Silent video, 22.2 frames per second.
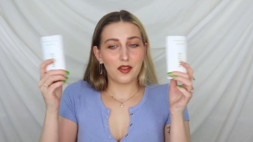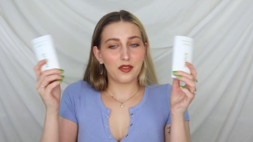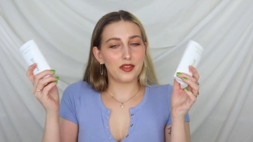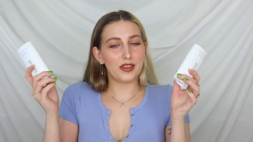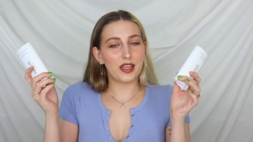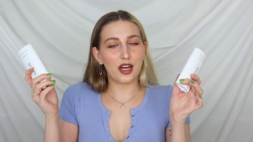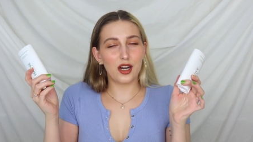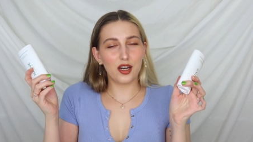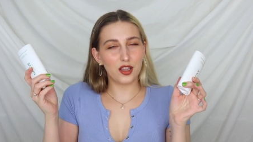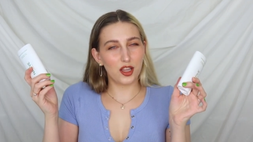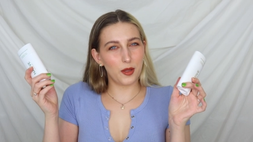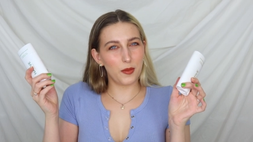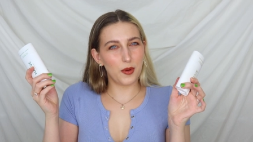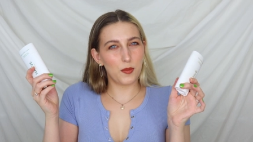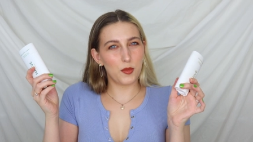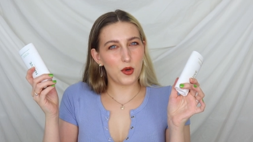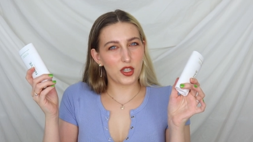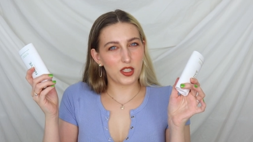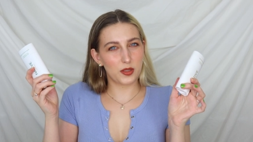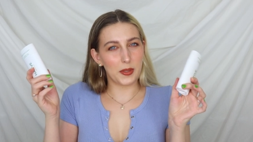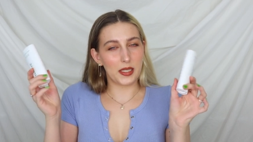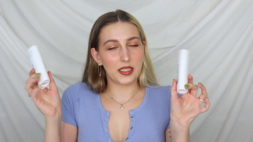they are a little bit
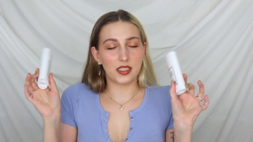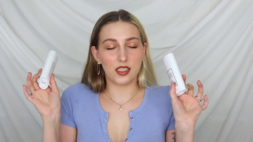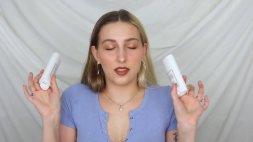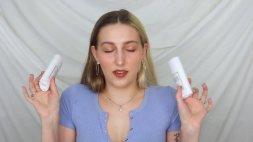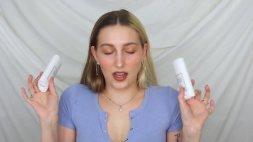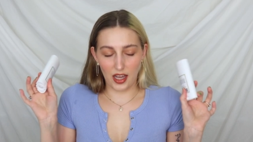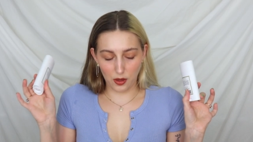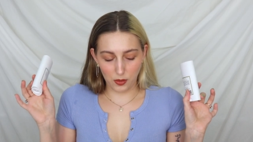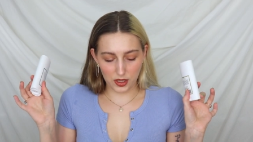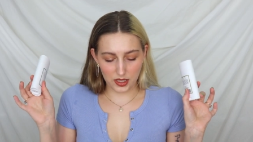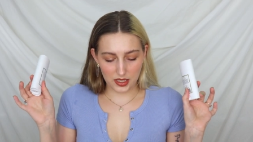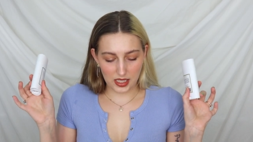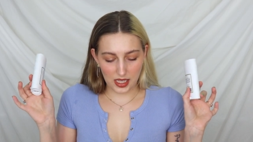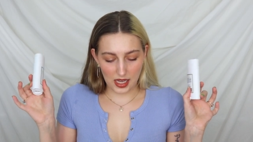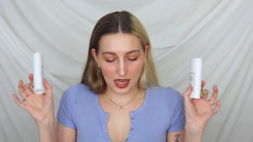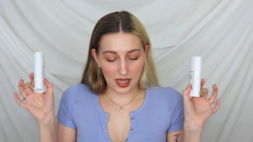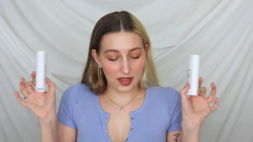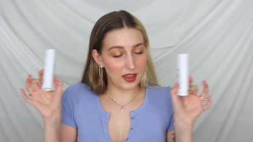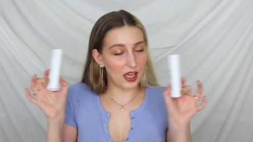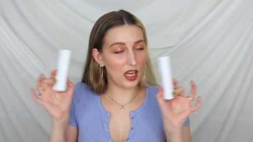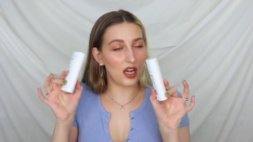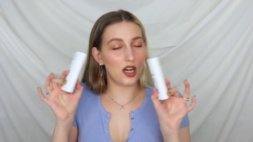more expensive. I will
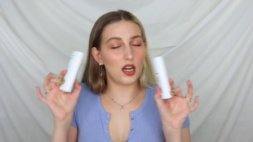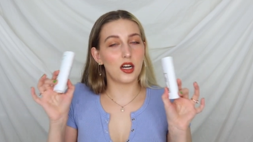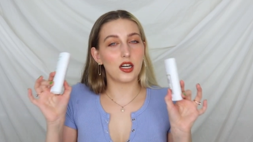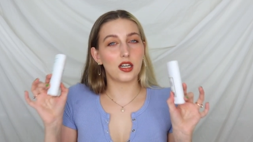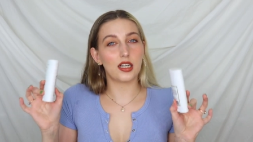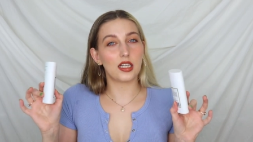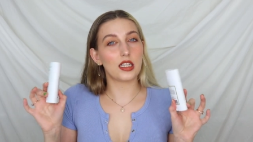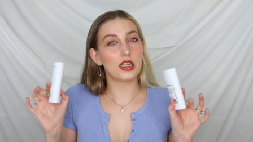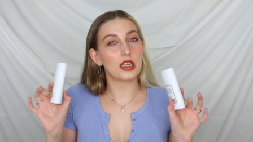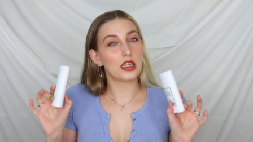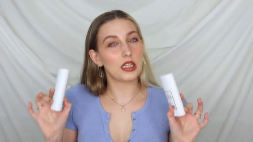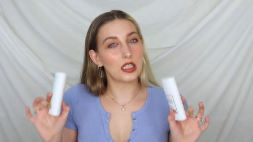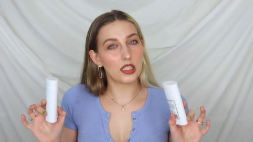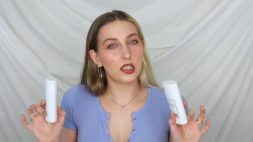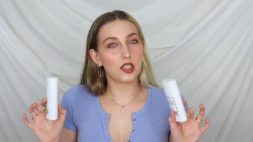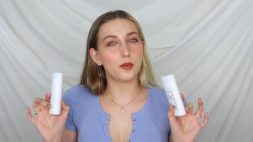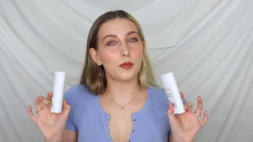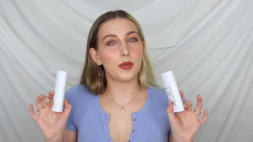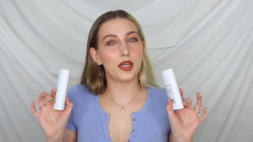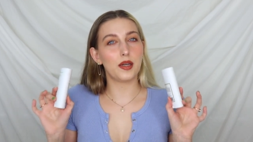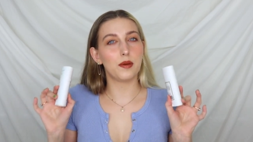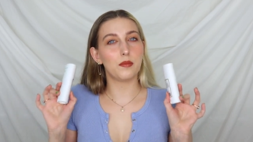say they are a
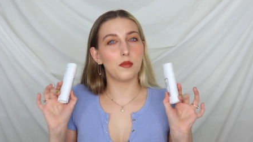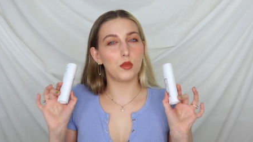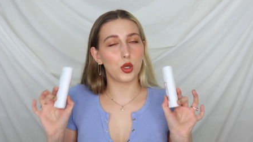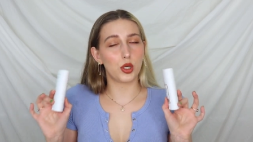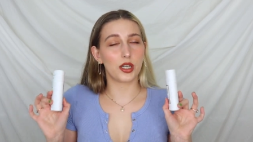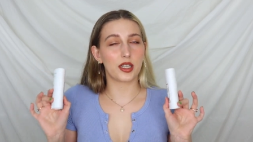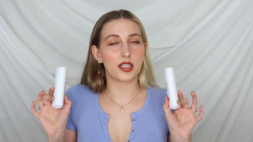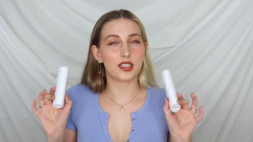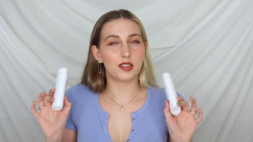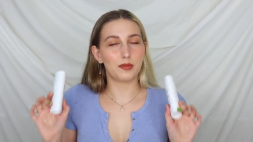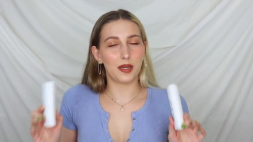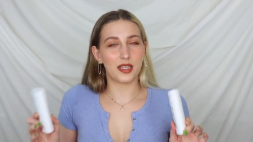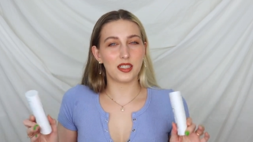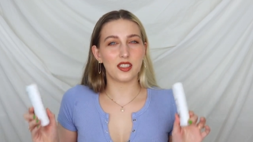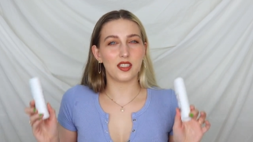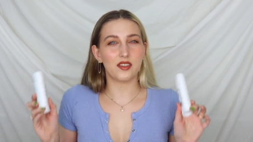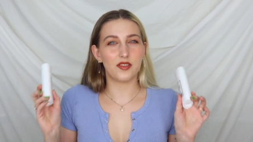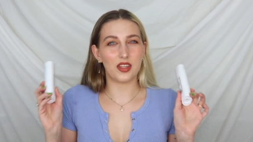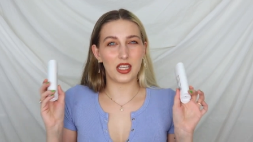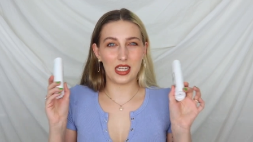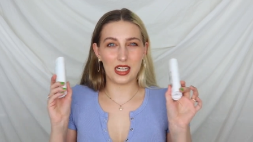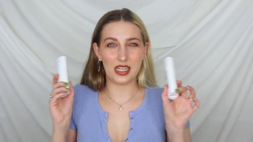little bit more
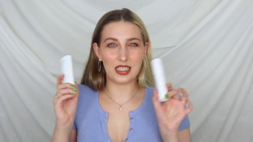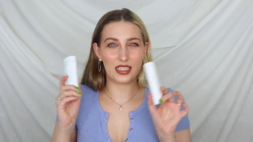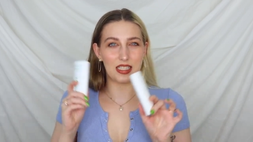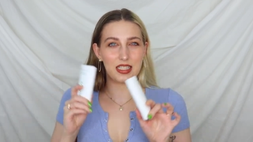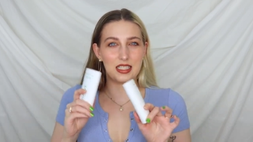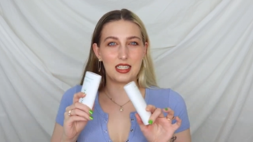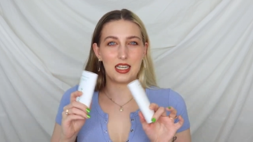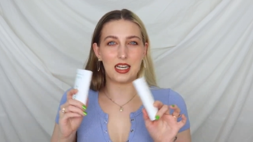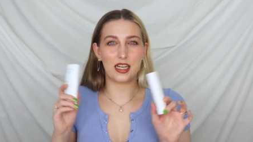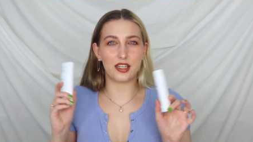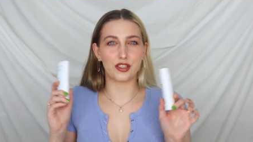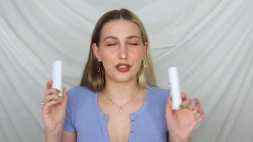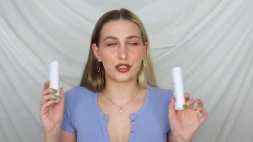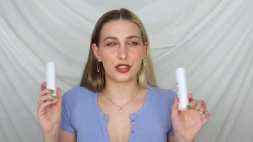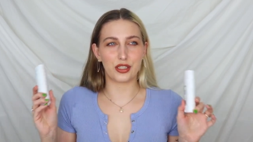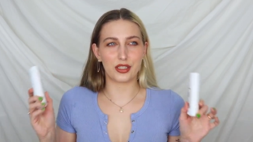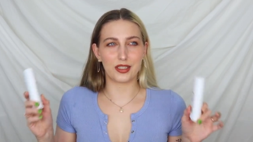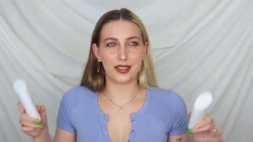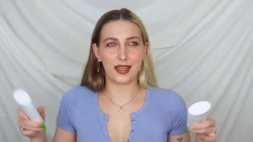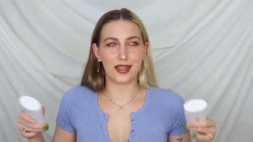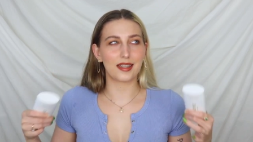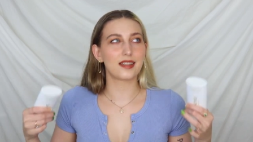expensive than a
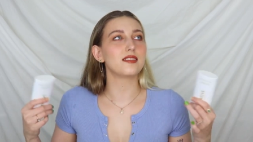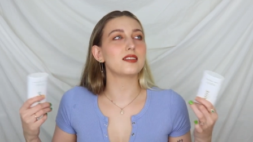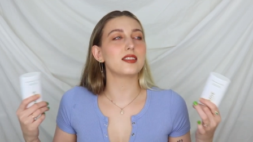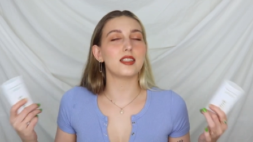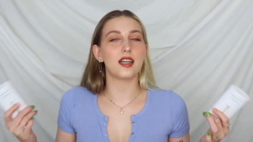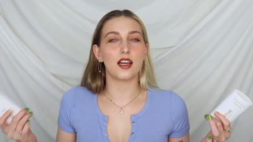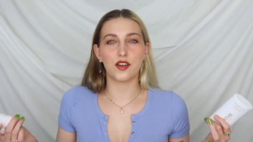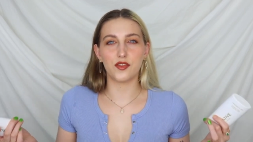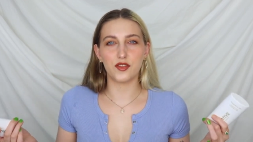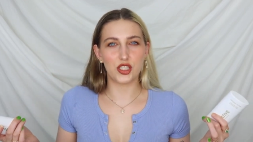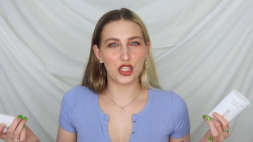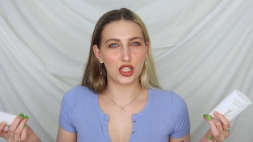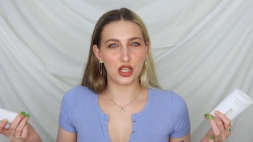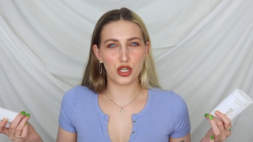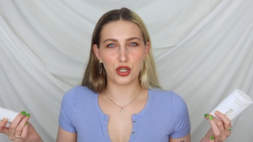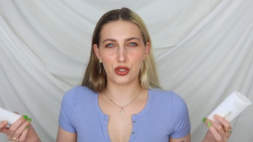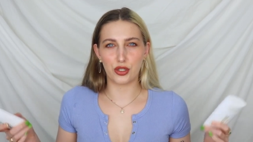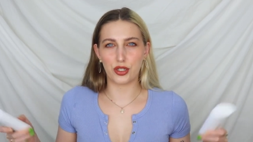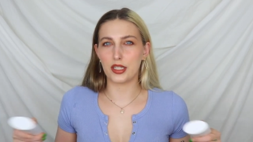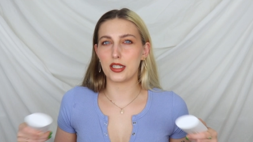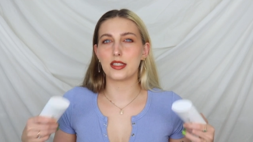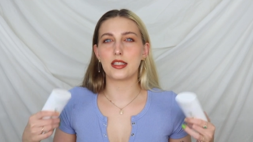standard like Dove
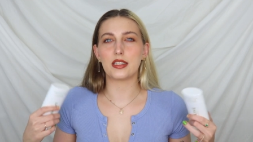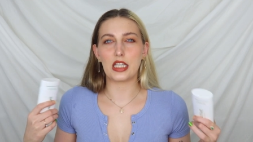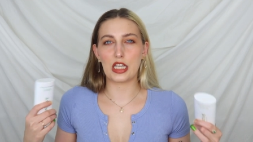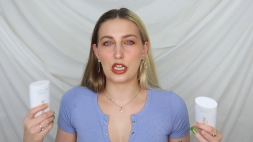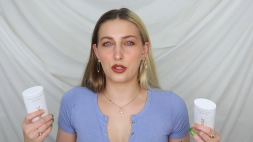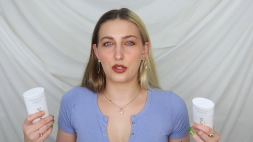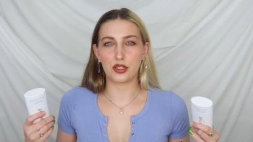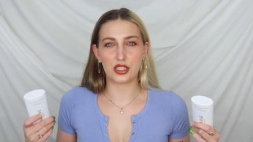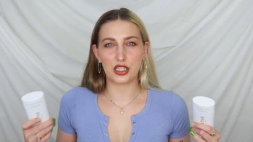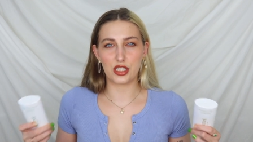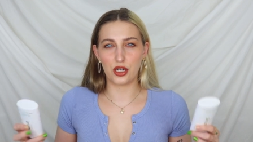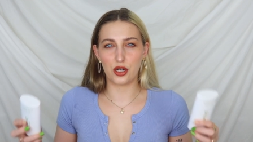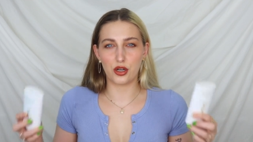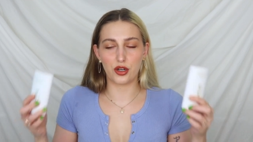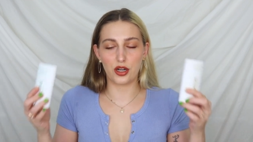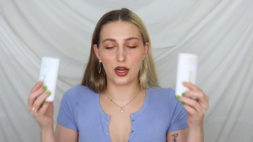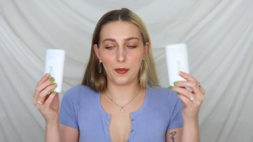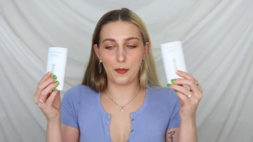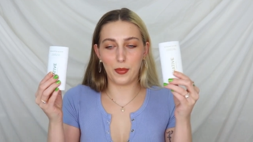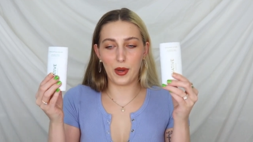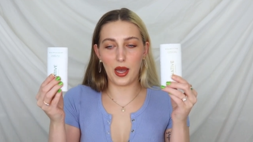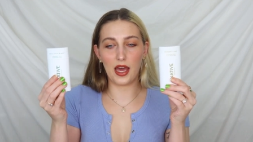deodorant, Secret
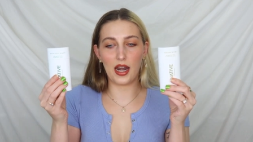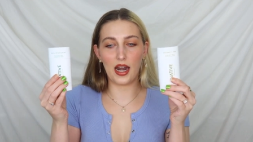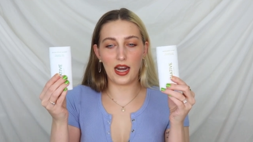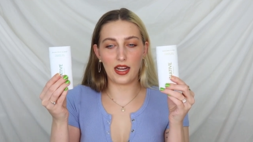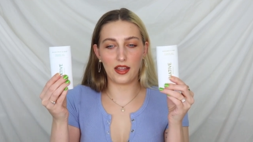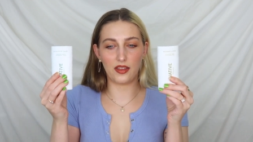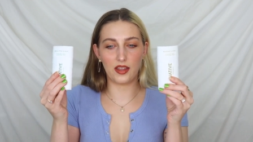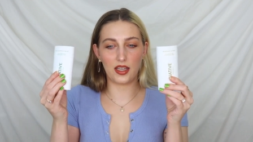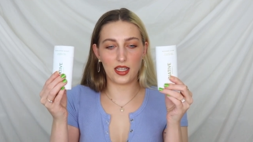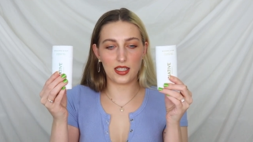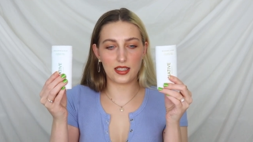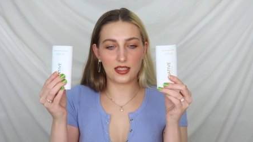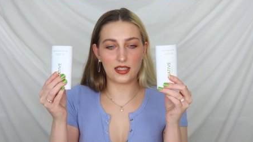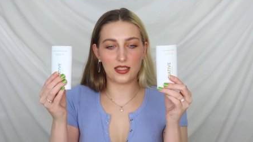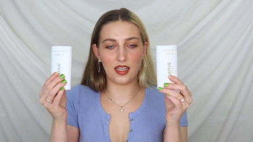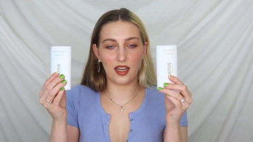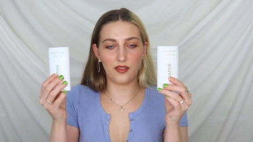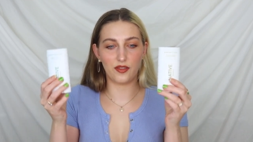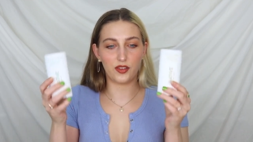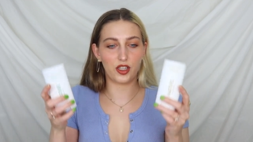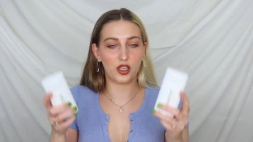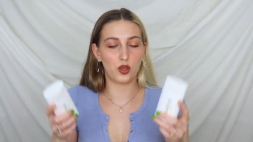deodorant, but I think it's
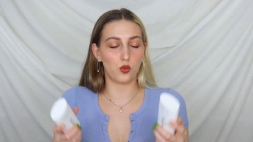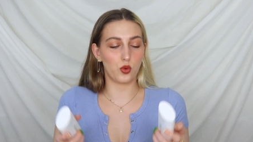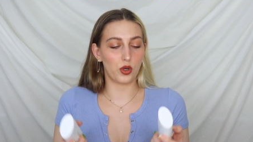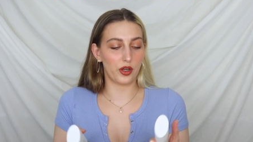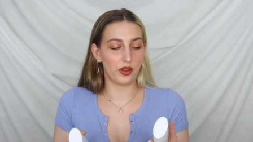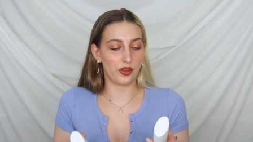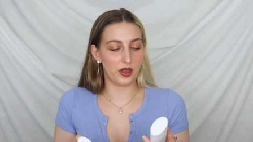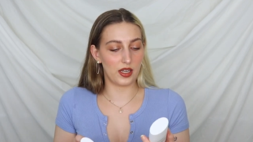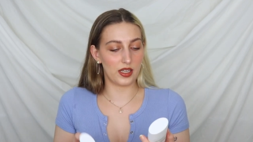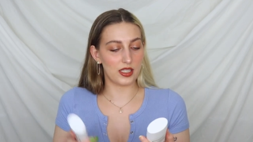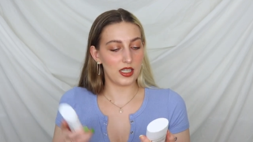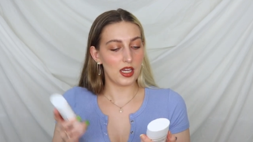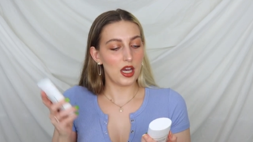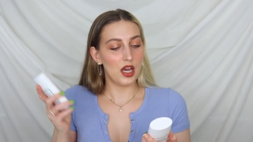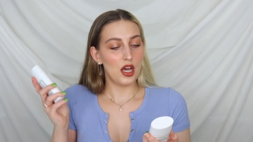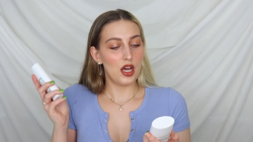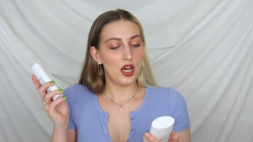definitely worth it.